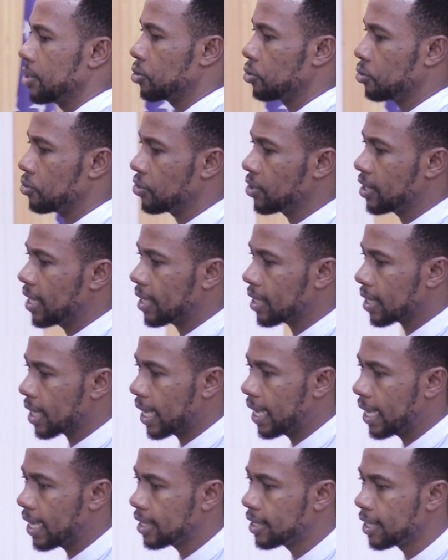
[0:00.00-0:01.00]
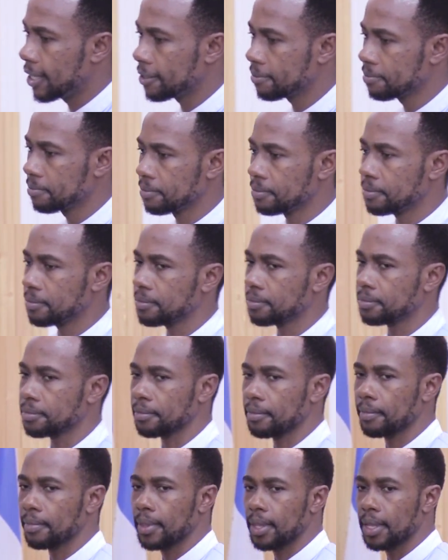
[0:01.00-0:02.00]
to seek healing,
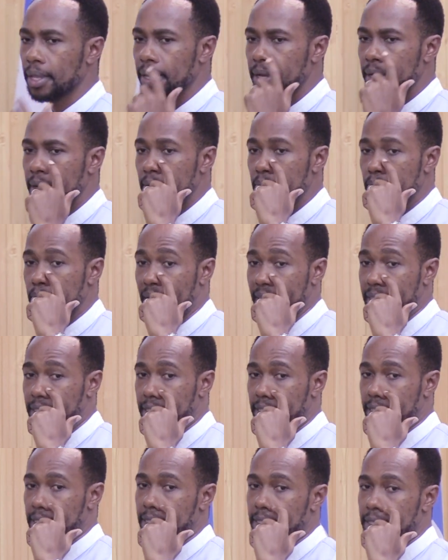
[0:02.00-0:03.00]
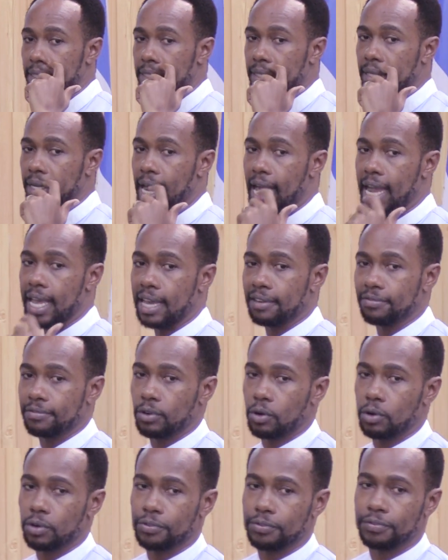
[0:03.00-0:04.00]
but I have
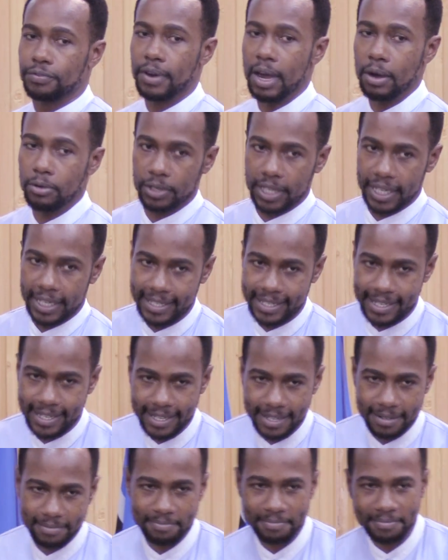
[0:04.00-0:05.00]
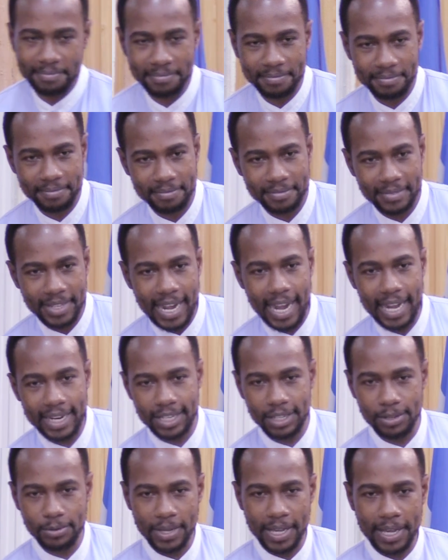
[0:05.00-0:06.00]
not found it.
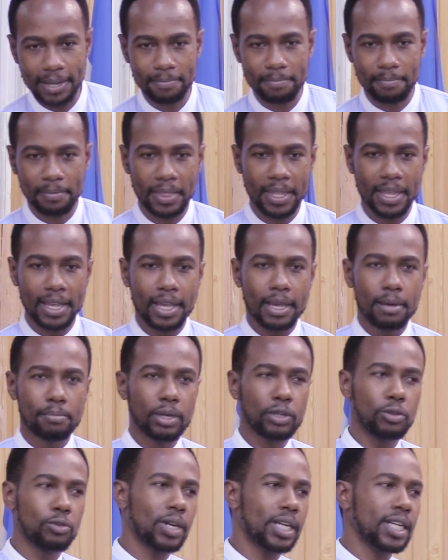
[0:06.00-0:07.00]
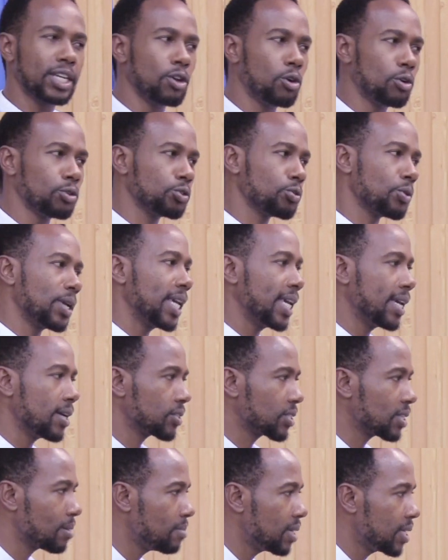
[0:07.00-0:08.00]
Hallelujah. But you can also hear
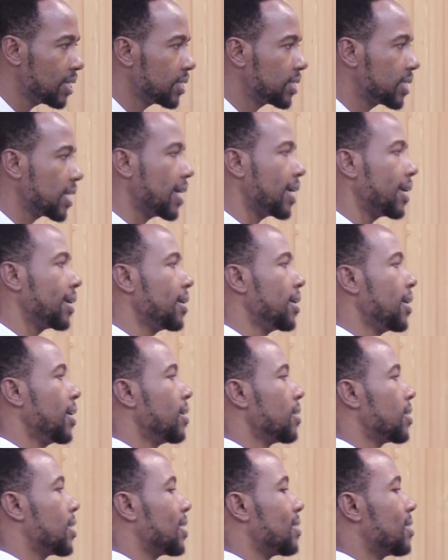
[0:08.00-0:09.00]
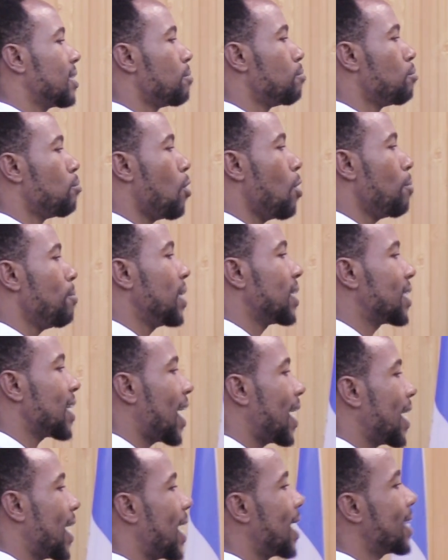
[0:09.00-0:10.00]
somebody say that the moment
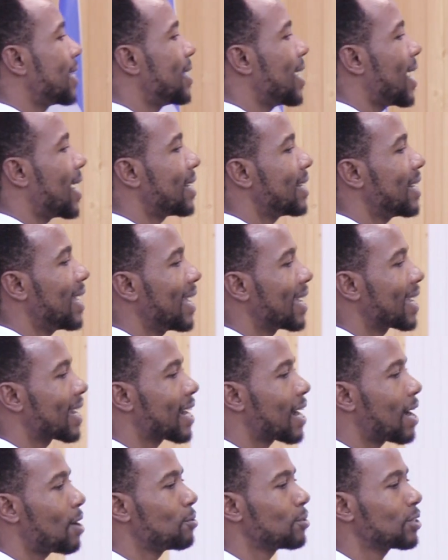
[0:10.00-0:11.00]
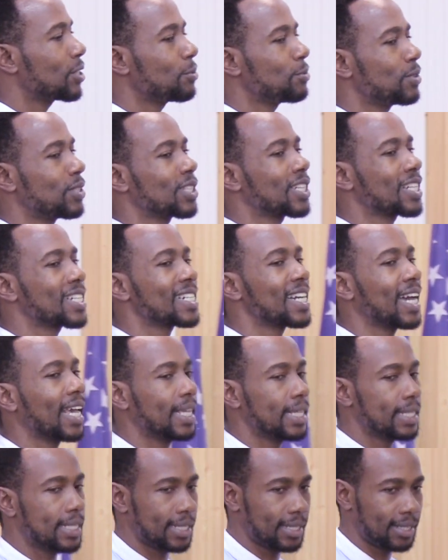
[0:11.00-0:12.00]
I had an encounter with
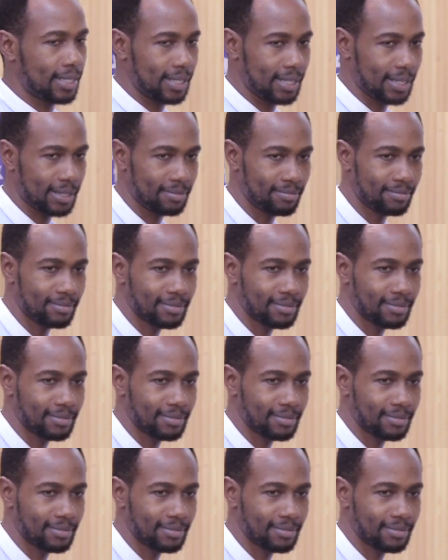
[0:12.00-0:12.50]
Christ,